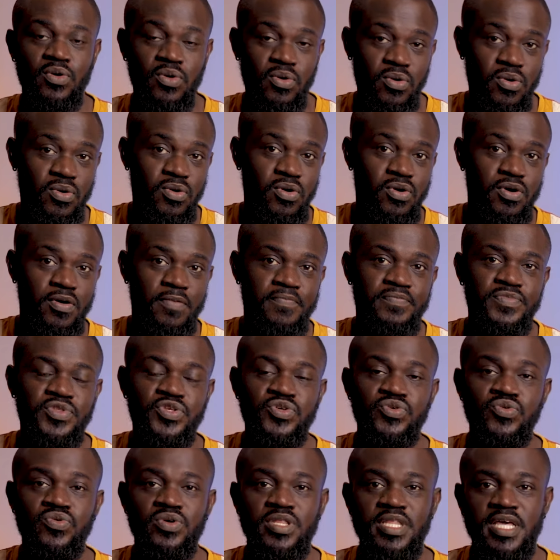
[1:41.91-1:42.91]
Or
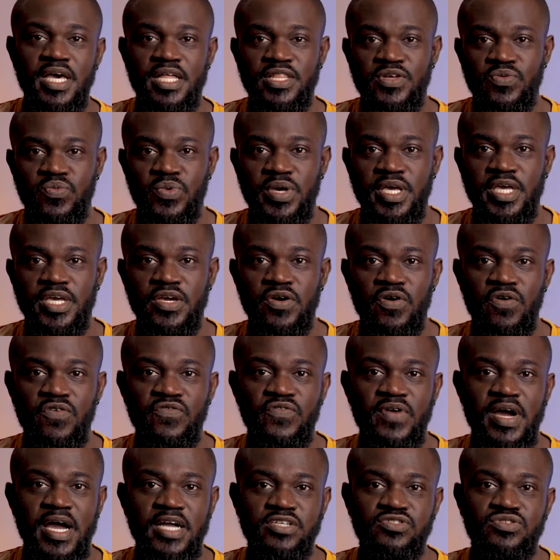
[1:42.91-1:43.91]
you go the other way
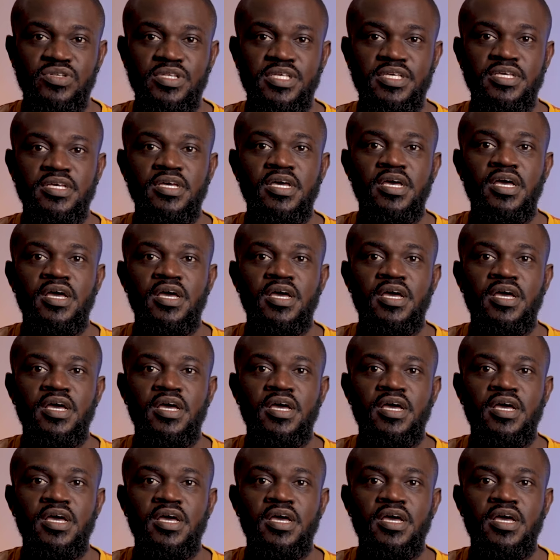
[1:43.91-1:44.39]
of actually